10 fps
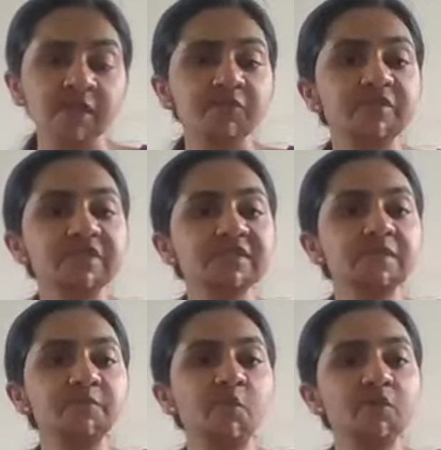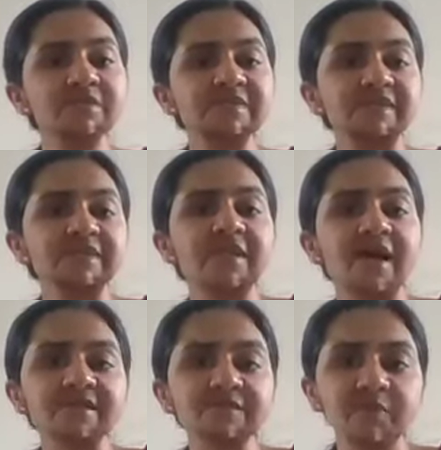which is the more subtle
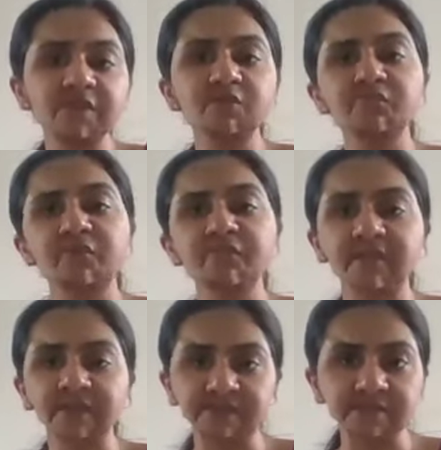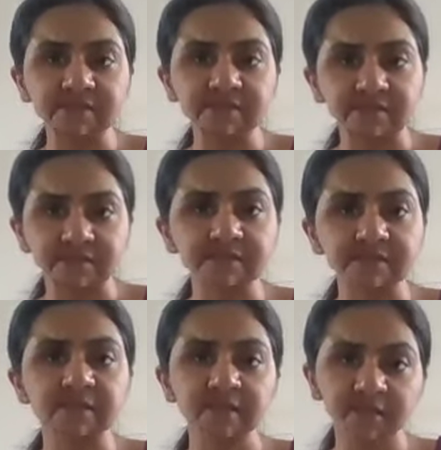aspect of our
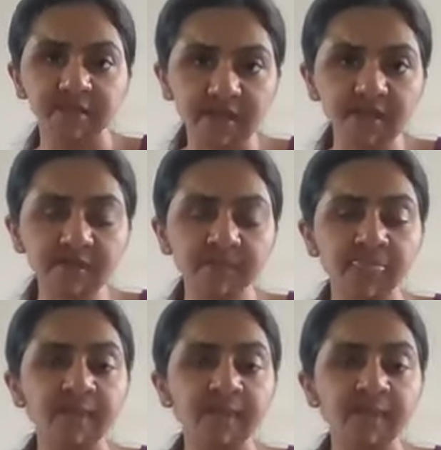existence, right?